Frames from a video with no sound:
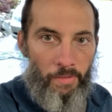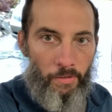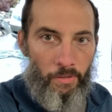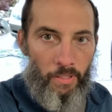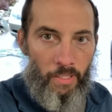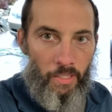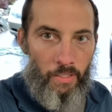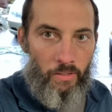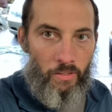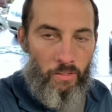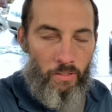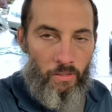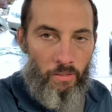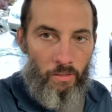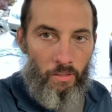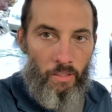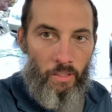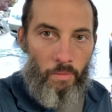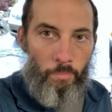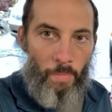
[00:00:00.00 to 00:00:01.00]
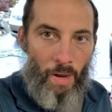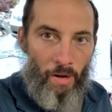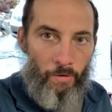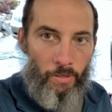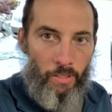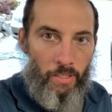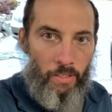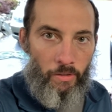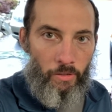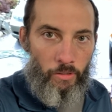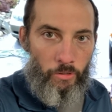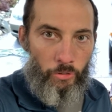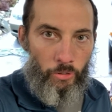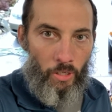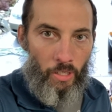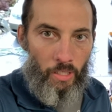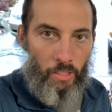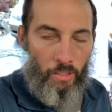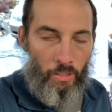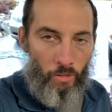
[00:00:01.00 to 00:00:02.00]
it's mounted in the
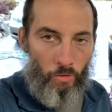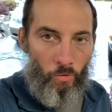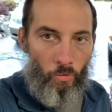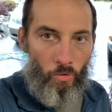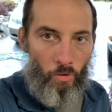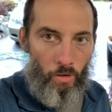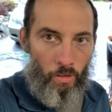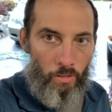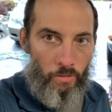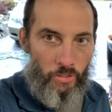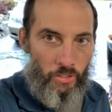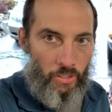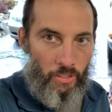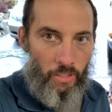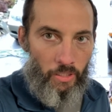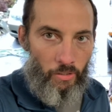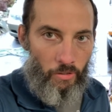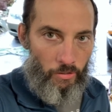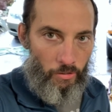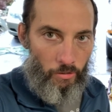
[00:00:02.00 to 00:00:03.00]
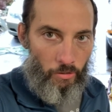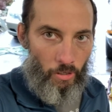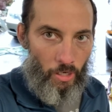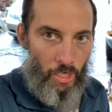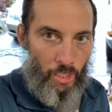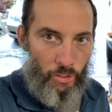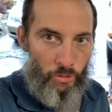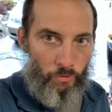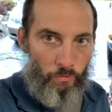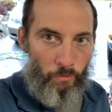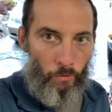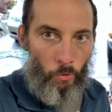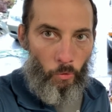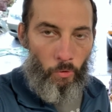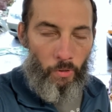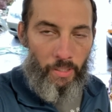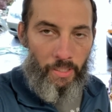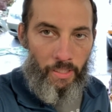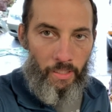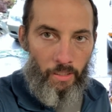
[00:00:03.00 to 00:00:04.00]
truck or sitting on the garage
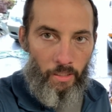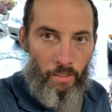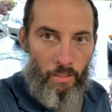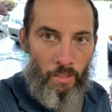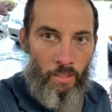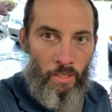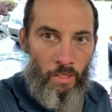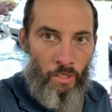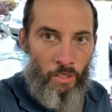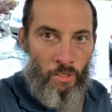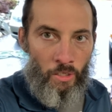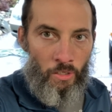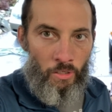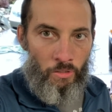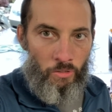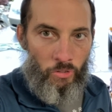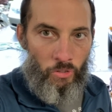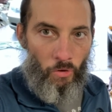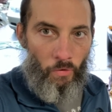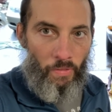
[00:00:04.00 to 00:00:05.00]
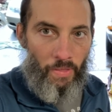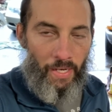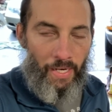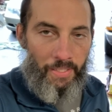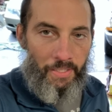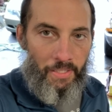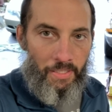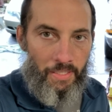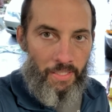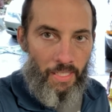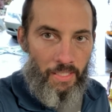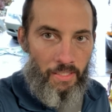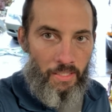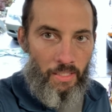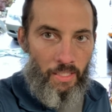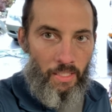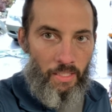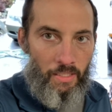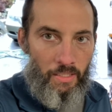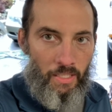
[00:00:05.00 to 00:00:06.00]
floor here, so that I could test
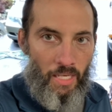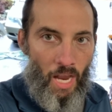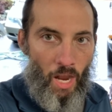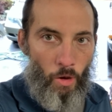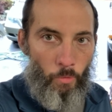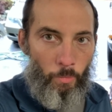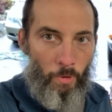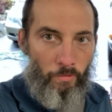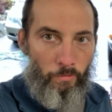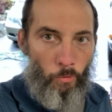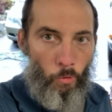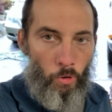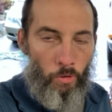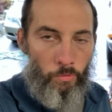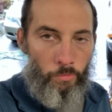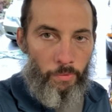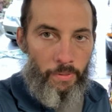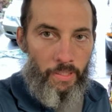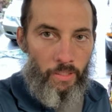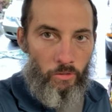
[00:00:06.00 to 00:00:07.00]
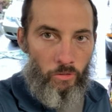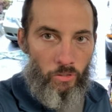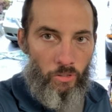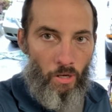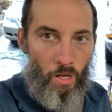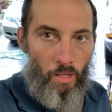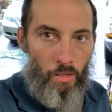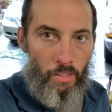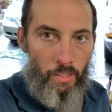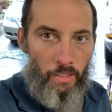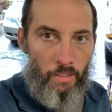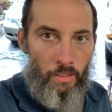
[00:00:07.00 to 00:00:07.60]
things out before reinstalling.